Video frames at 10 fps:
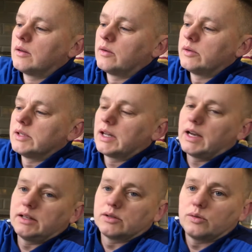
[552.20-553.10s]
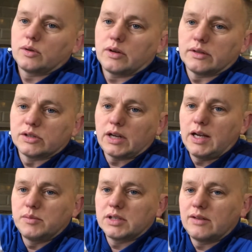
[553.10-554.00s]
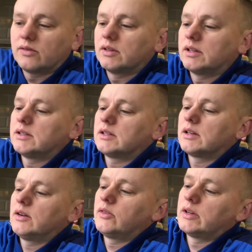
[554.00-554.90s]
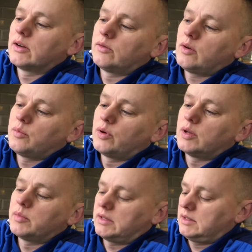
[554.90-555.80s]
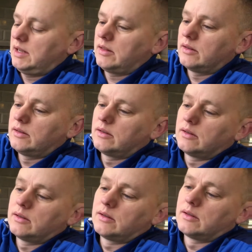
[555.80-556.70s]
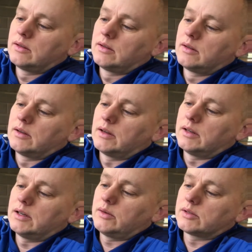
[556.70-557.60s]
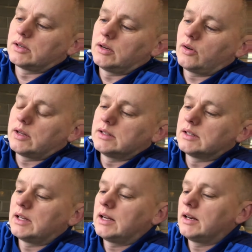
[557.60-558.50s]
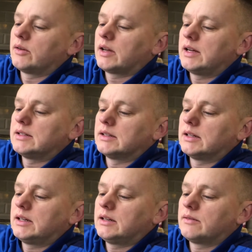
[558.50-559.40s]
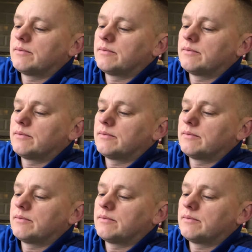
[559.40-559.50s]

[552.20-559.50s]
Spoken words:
Which again has all got the shapes and everything in, so you can't really go wrong putting it back together. And you know it's going to lock into that locator there.